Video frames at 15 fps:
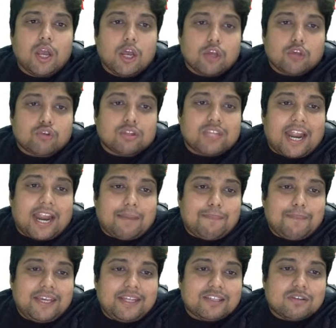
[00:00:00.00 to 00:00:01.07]
So that
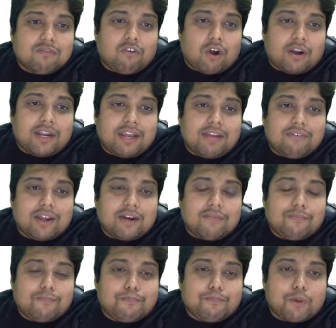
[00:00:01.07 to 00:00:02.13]
means
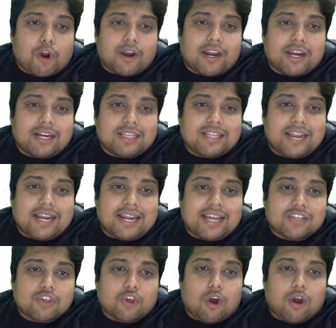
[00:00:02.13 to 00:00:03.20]
whatever product that
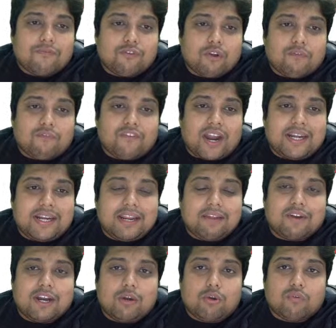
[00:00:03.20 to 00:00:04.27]
has gone from factory
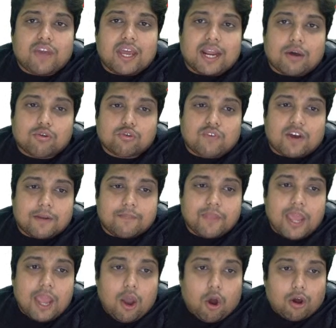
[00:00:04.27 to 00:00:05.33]
1 to warehouse 1,
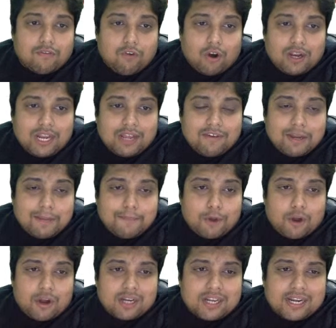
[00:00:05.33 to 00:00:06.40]
or whatever
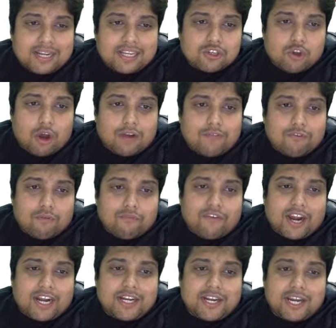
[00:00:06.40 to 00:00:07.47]
product that has gone from
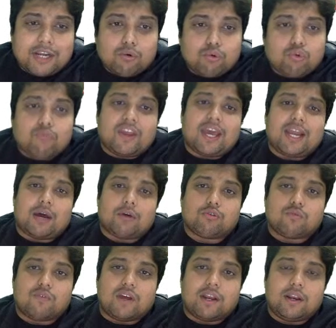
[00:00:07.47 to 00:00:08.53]
factory 2 to warehouse
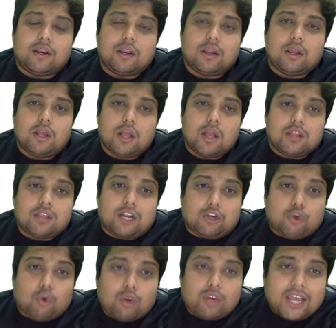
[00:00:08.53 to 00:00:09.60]
1, the
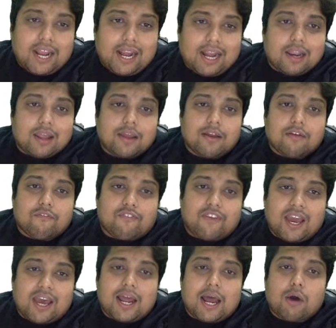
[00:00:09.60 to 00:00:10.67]
total
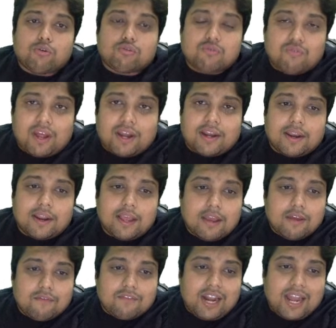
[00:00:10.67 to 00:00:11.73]
warehouse 1
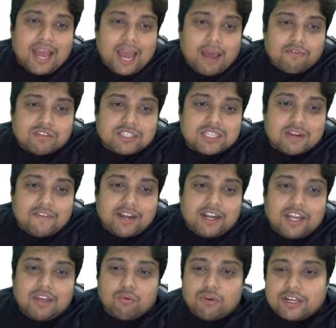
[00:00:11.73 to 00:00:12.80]
will have
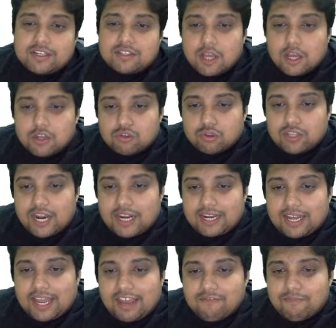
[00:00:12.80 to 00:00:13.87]
70 units. So that
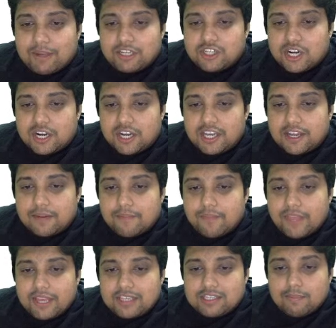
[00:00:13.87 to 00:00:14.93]
I have mentioned here.
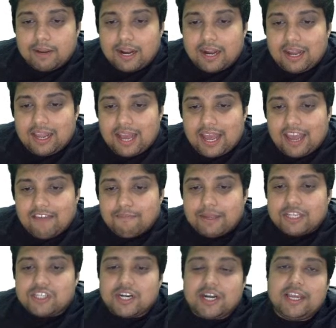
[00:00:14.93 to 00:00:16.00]
Similarly, I have
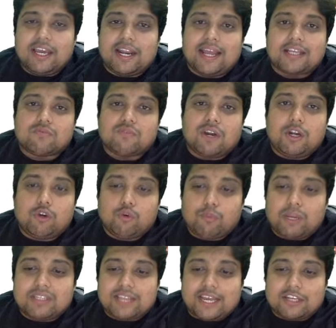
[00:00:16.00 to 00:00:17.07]
mentioned here x12
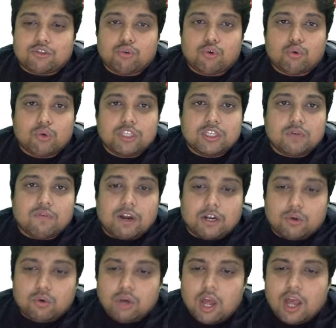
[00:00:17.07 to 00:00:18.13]
plus x22 is equal
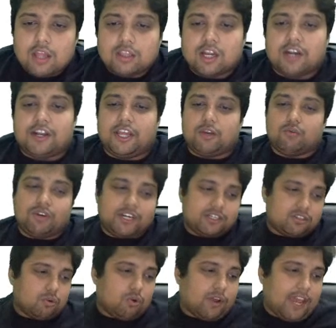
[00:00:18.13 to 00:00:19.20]
to 30
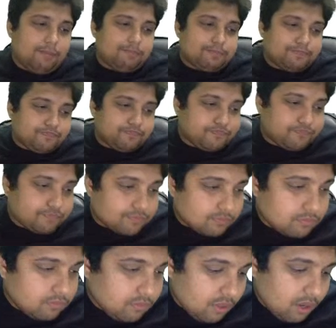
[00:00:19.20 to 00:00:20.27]
units. Okay.
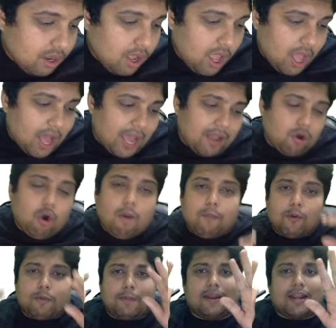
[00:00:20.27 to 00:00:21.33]
I hope
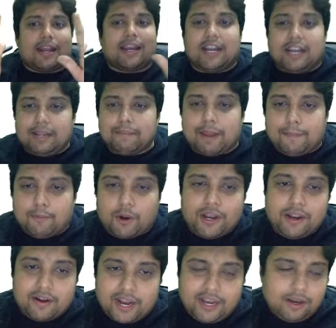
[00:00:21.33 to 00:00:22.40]
you people are getting my
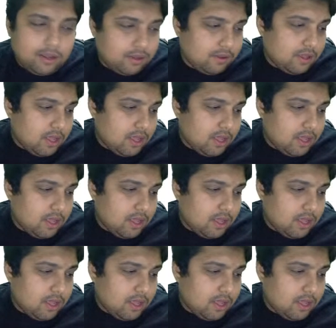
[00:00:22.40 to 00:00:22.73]
point, right?